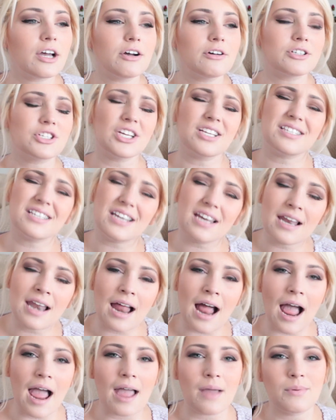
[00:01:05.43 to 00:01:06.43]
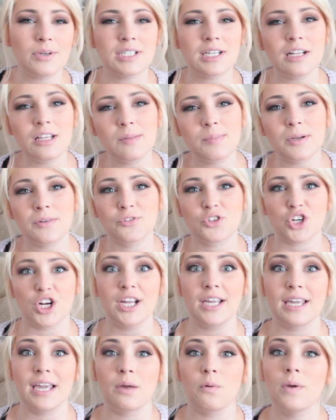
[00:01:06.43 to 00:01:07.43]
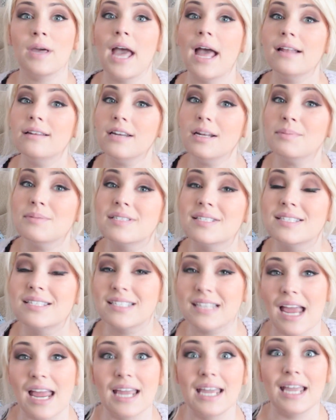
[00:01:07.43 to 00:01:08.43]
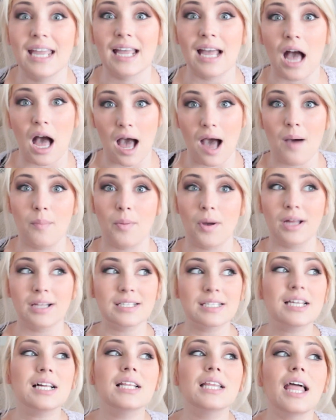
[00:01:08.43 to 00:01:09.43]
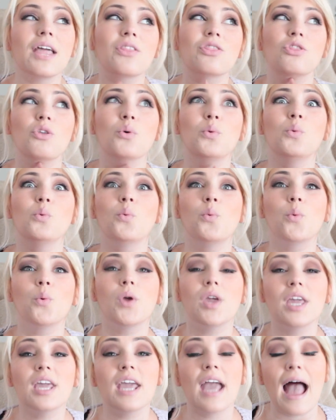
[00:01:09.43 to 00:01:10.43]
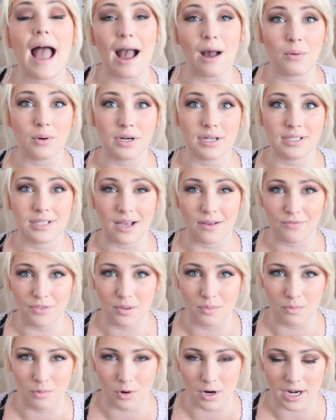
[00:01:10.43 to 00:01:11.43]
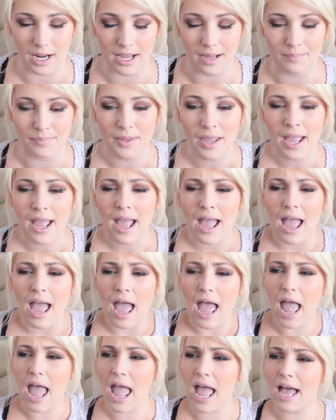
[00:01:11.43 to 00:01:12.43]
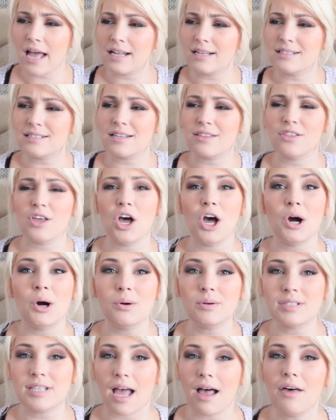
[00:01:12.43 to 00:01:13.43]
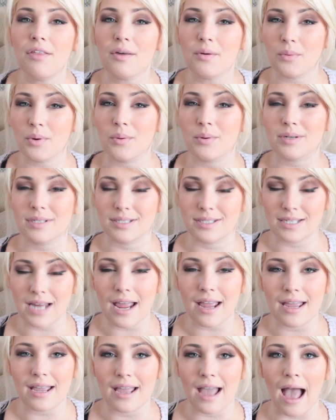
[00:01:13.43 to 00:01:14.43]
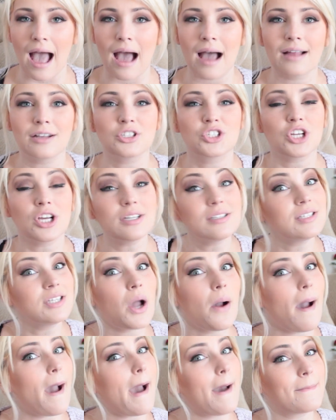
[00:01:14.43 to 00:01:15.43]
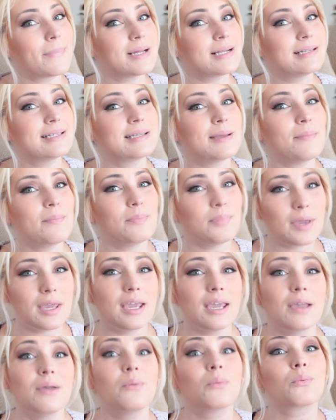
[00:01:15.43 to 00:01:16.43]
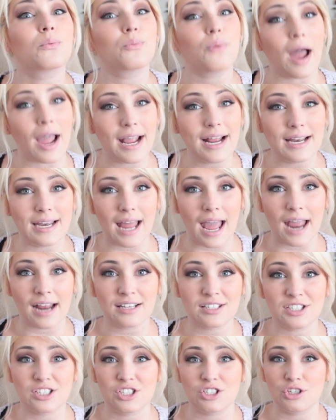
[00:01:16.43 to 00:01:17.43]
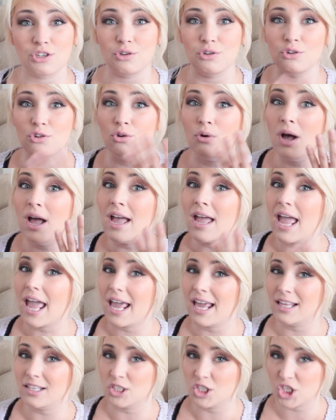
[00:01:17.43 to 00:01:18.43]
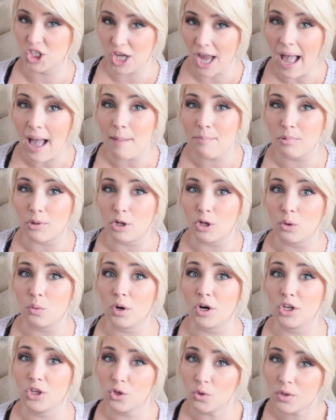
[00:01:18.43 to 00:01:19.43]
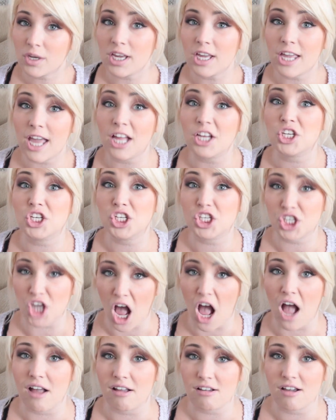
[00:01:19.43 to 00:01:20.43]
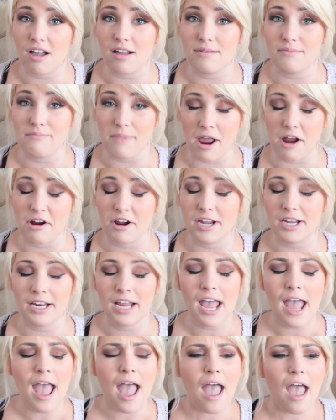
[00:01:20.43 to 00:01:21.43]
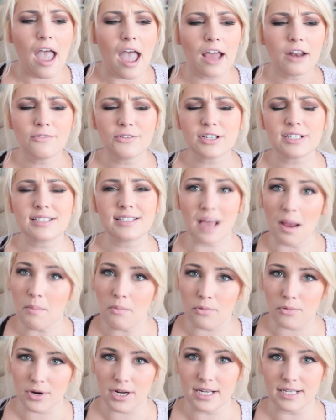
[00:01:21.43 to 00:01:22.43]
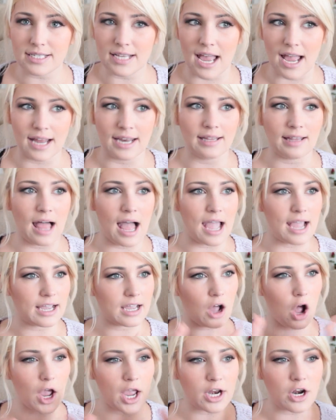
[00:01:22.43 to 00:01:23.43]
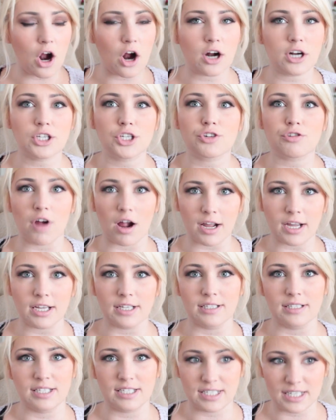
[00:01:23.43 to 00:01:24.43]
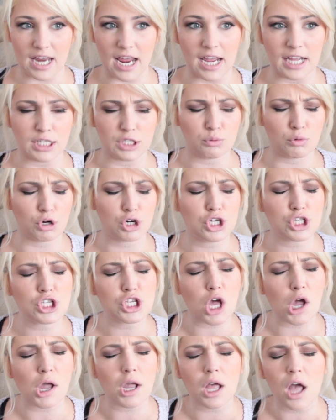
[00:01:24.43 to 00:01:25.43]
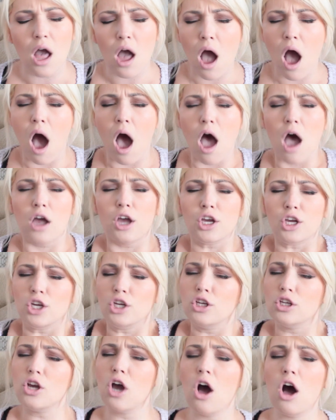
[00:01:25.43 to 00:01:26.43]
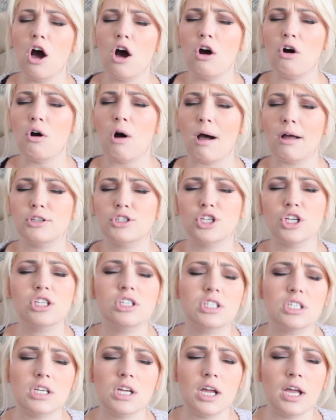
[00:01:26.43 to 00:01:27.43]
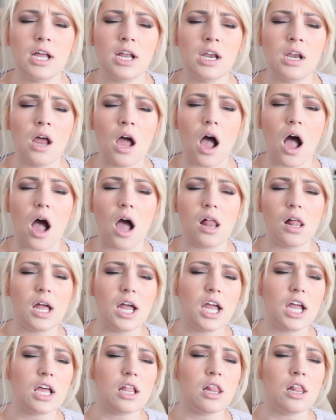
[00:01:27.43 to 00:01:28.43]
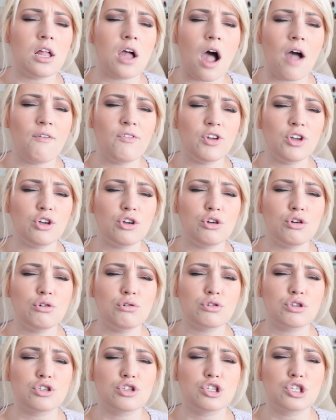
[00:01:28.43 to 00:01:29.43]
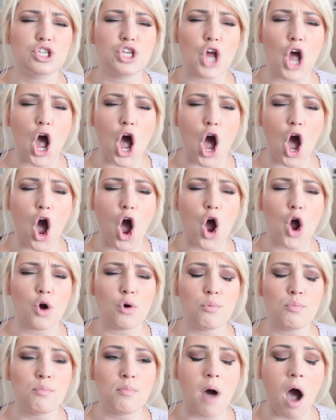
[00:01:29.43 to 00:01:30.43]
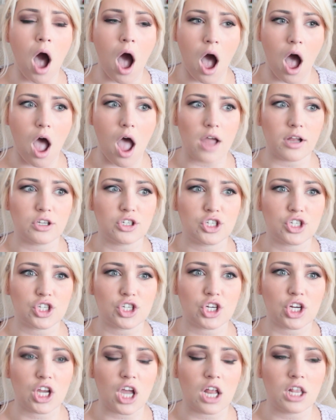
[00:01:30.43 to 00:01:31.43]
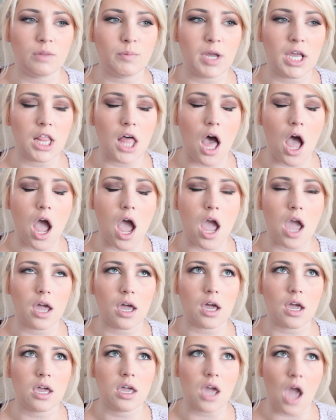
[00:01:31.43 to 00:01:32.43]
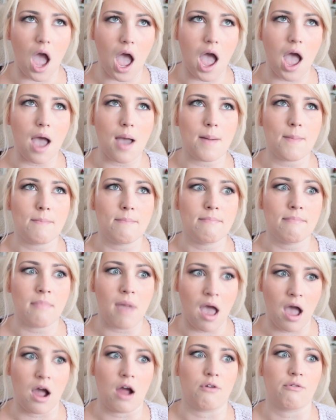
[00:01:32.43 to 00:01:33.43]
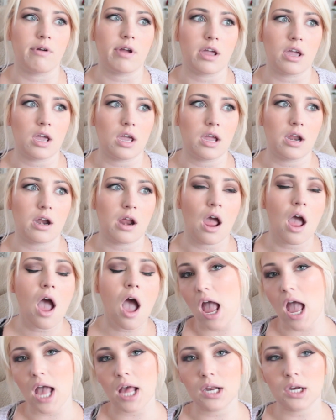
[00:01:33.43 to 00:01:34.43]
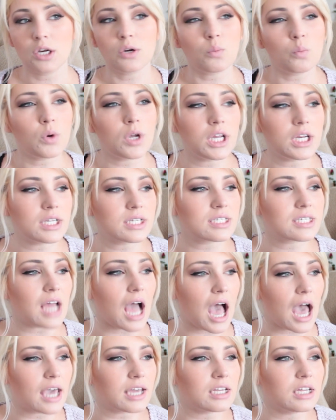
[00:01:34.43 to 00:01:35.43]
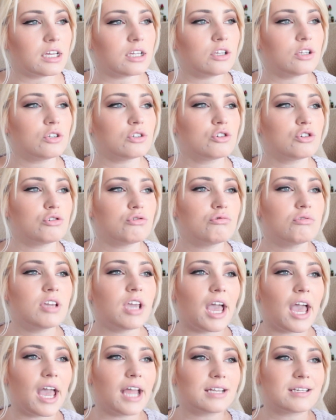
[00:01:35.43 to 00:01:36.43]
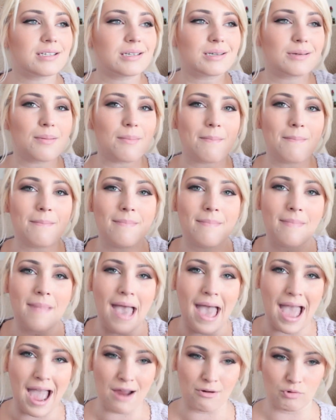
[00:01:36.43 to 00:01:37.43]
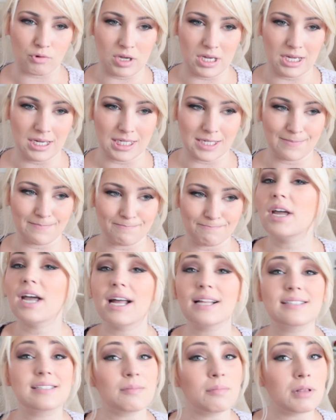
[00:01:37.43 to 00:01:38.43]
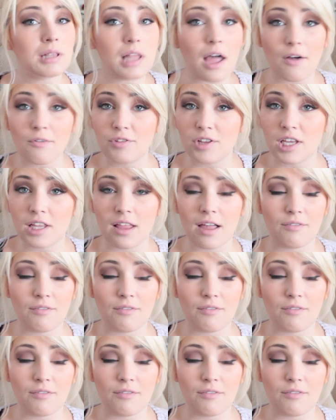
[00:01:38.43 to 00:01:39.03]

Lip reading: So Justin and I, we did a little bit of drinking. We ended up staying up until like the wee hours of the morning. And the hotel that we were staying at just so happened to be right next to a chapel where you can get shotgun married. And for some reason, like in our drunken states, we're just like, "Yo, Justin, I like love you so much. Can we like get married?" And we decided to get married. We got some lovely,